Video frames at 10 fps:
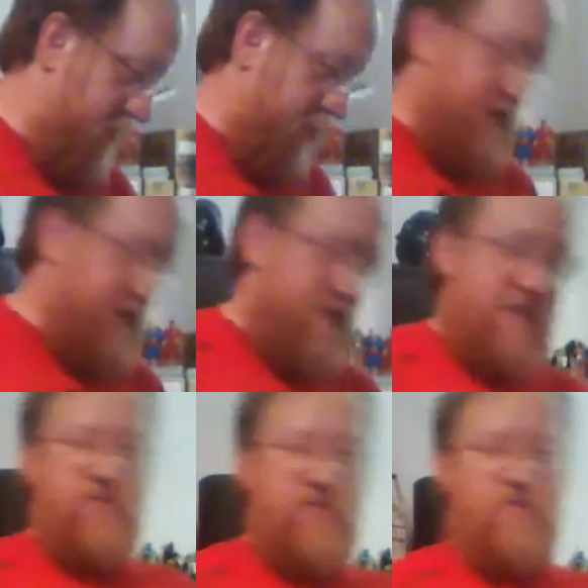it's actually
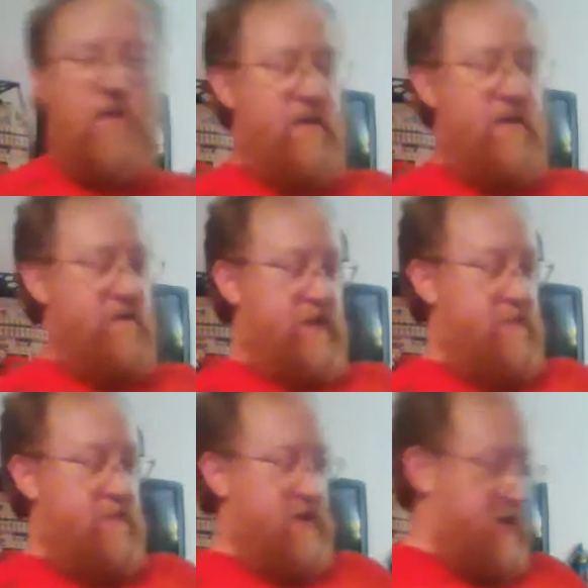thank you, Brian, for
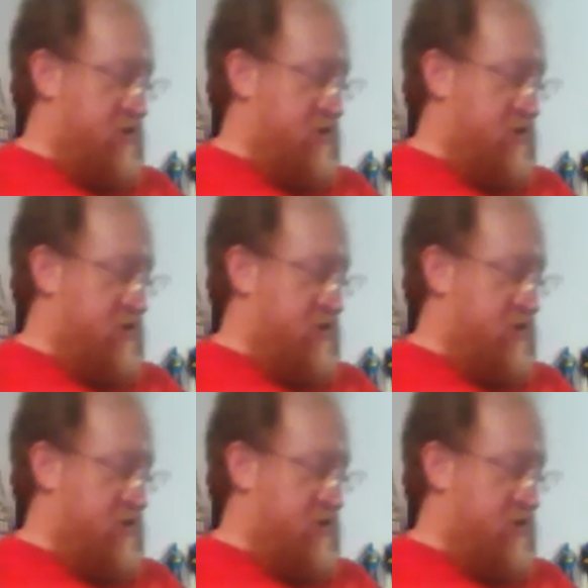giving me a